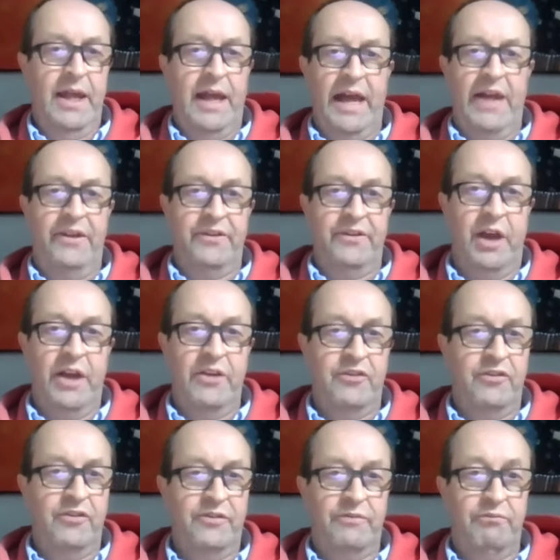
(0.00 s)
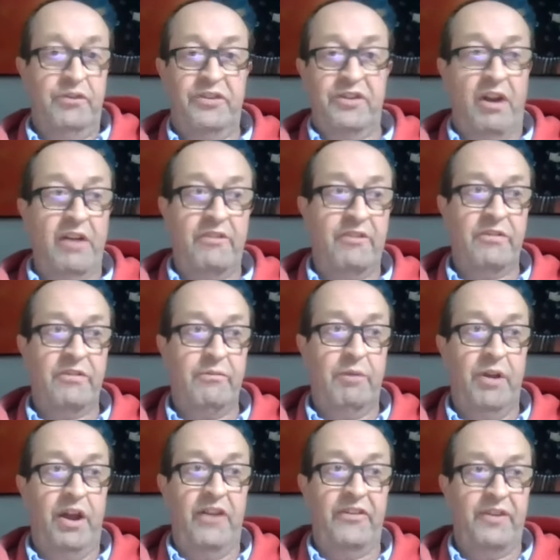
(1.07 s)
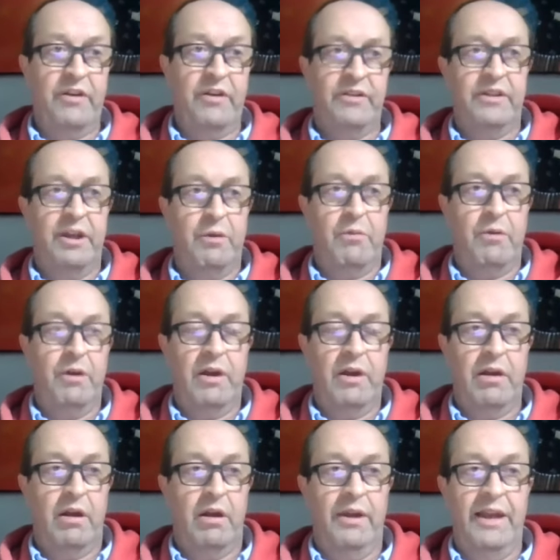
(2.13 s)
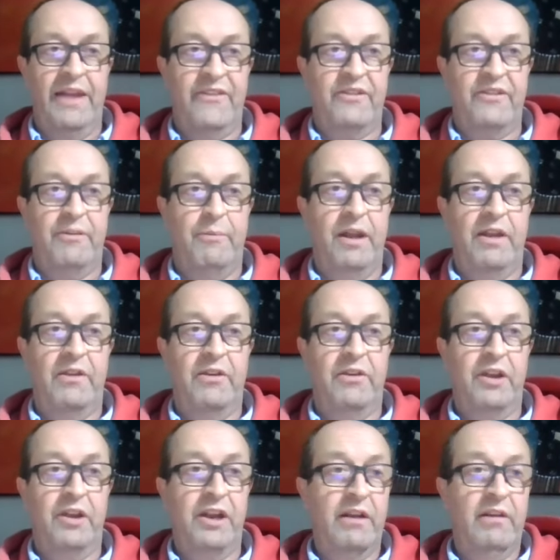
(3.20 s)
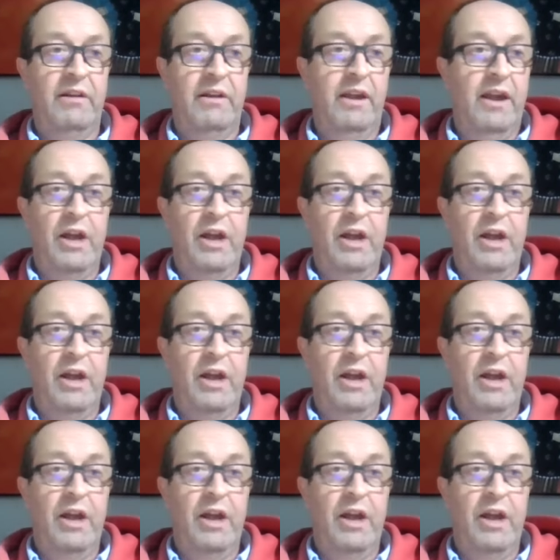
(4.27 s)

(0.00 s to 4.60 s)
And when I started, they were on less than $1 million a year.